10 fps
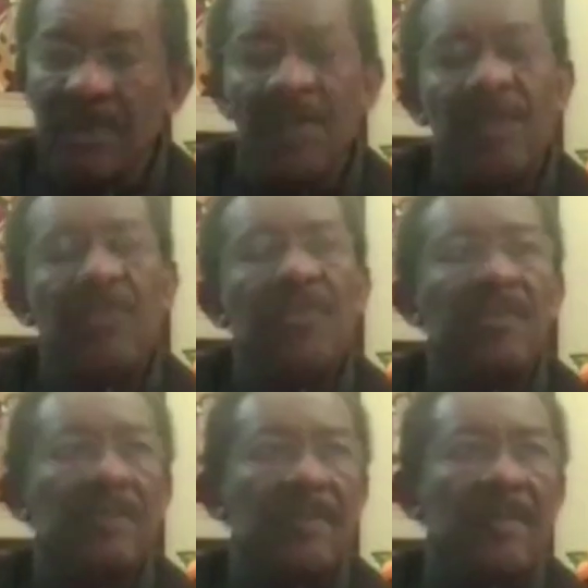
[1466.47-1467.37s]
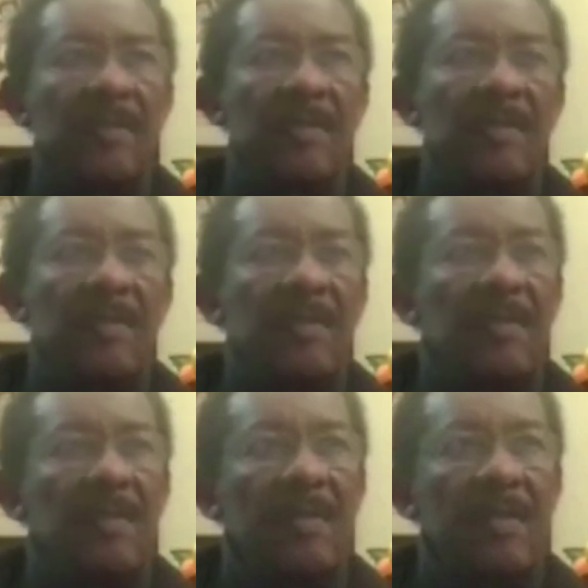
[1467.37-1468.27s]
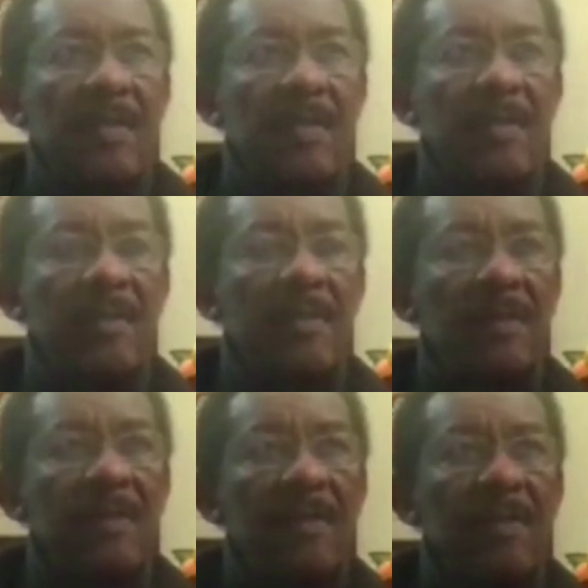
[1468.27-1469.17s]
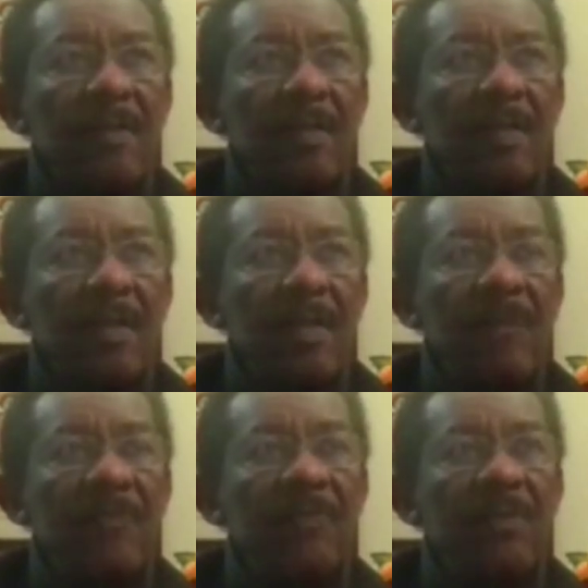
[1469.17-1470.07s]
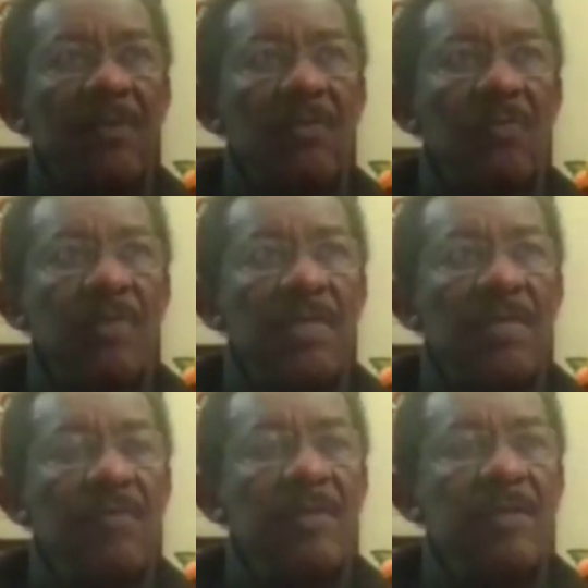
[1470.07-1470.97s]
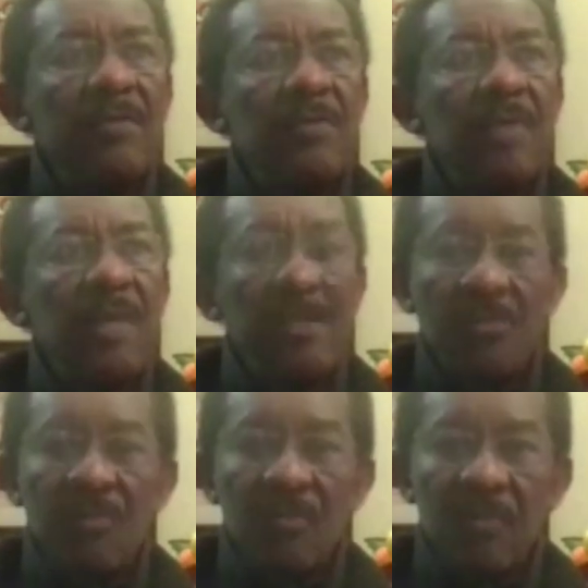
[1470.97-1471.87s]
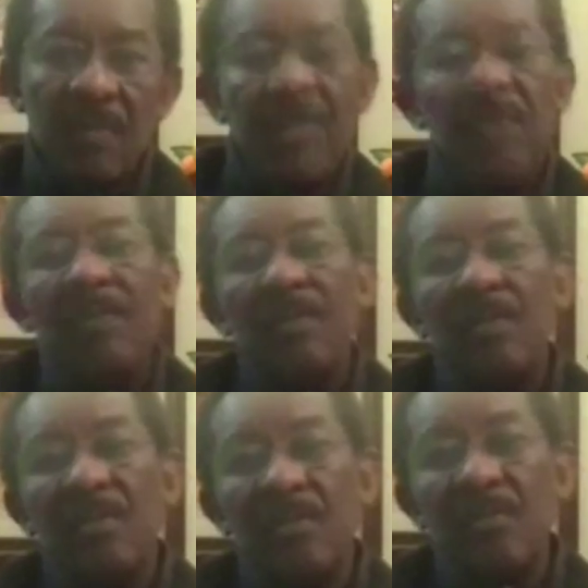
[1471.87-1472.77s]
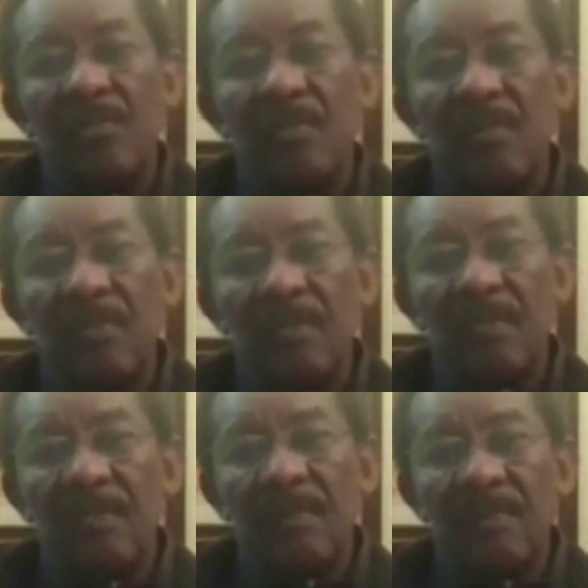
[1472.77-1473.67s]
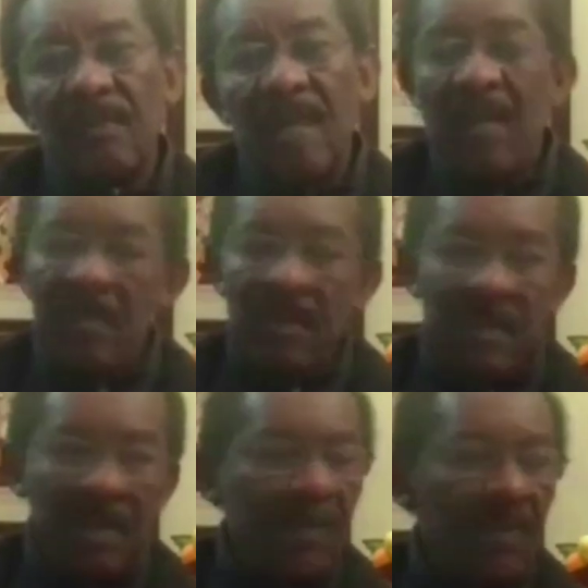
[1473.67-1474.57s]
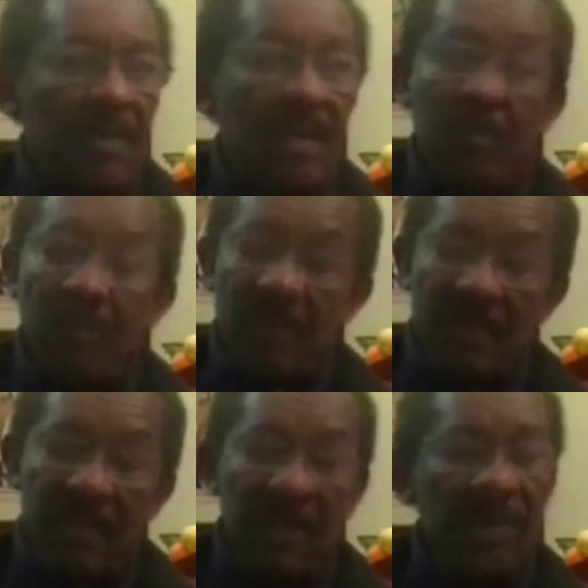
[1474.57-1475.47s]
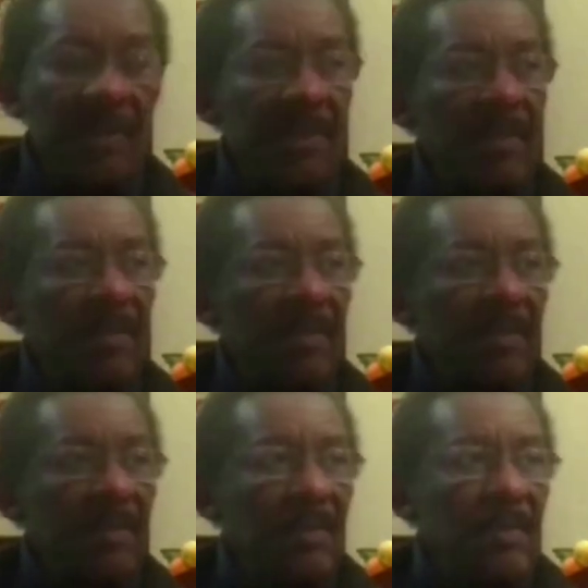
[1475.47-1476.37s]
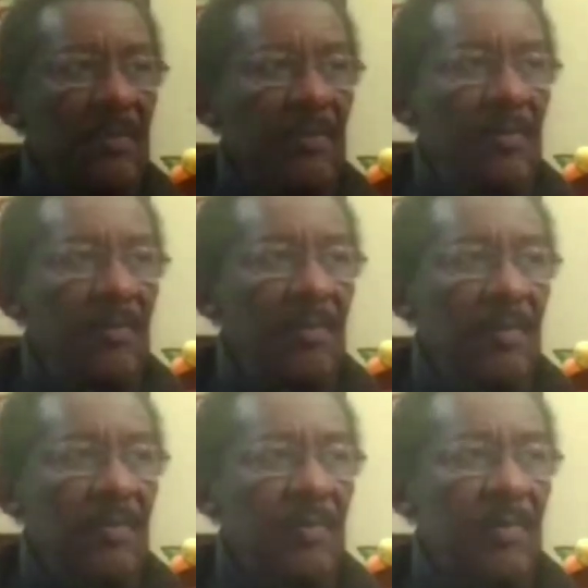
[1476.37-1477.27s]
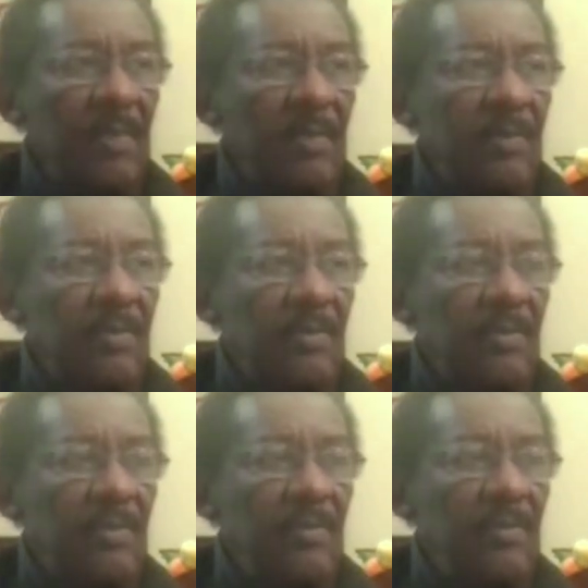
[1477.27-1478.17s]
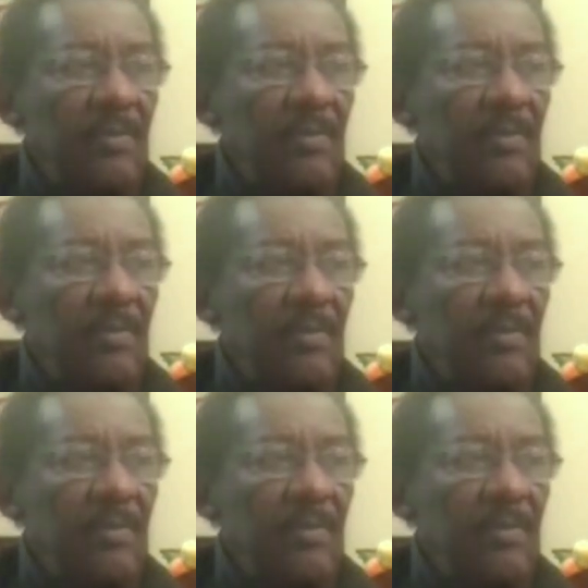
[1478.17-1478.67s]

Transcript: as a teacher. And then uh, after we went through high school, then she went to law school. I remember saying to her, I remember saying all the time, you know, when my children,